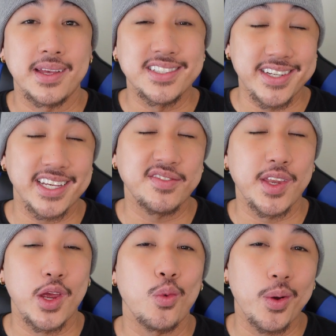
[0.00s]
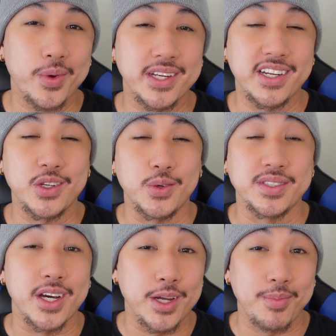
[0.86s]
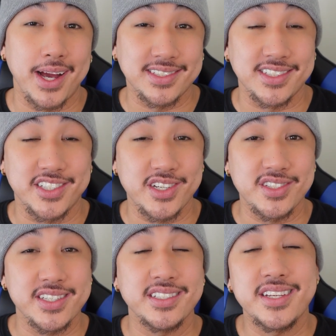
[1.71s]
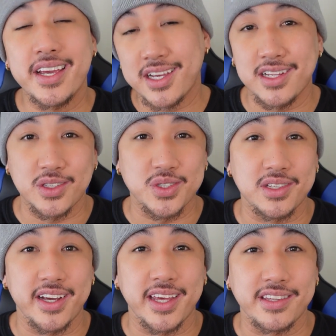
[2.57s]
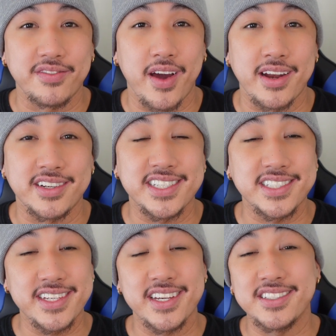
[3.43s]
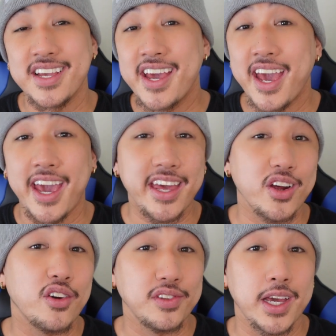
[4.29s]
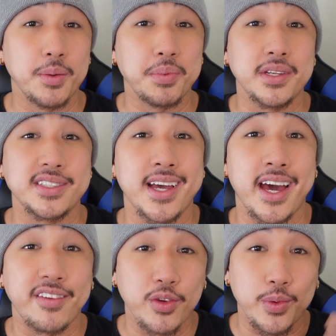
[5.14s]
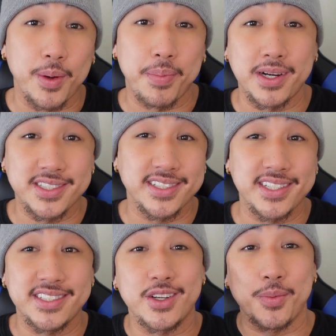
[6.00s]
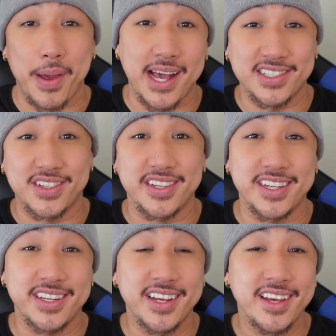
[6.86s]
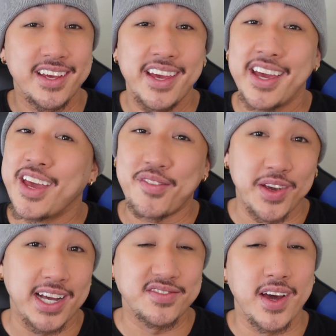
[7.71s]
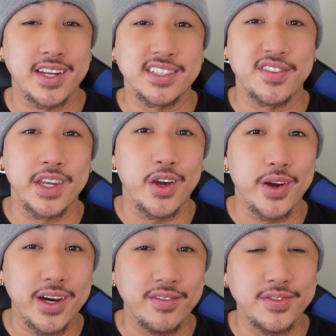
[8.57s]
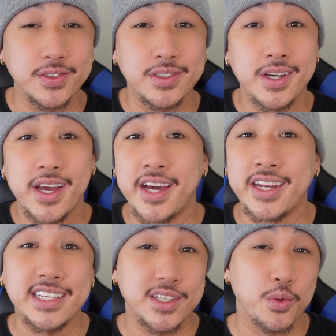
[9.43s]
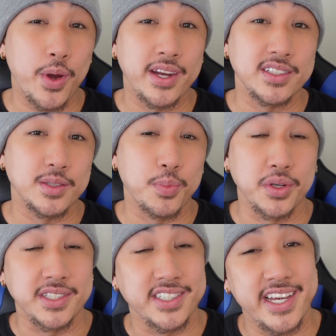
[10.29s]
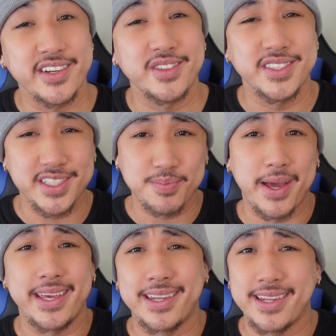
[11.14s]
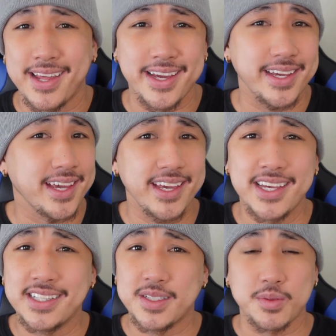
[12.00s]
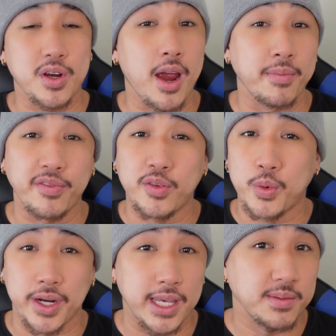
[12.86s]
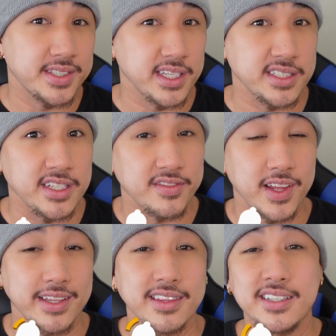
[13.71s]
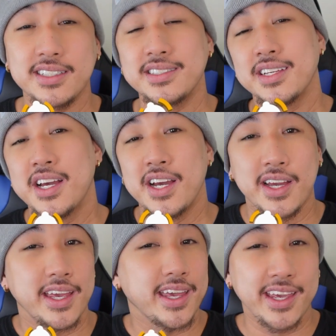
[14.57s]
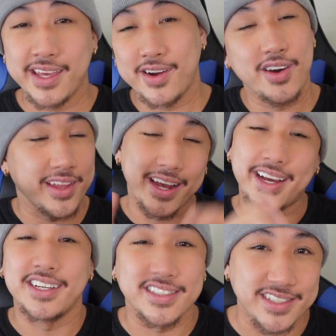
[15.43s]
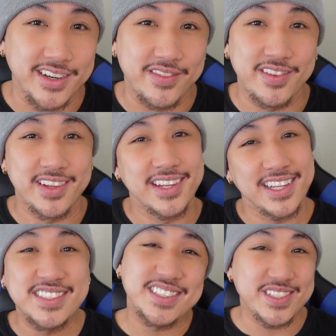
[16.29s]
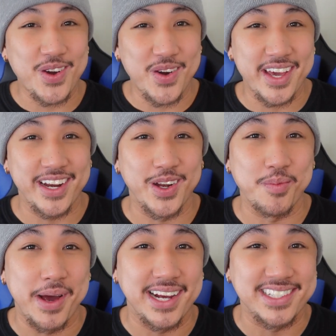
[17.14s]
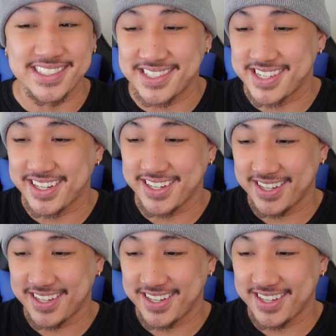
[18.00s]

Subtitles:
In today's video, what we're going to do is unbox the jersey, take a closer look at the finer details, and hopefully help you decide if you want to purchase this or pass on it. If you guys find this video helpful, an easy way to support the channel is just by hitting like, hit subscribe if you want to keep seeing stuff like this, and all that good stuff. Let's just go ahead and unbox this thing.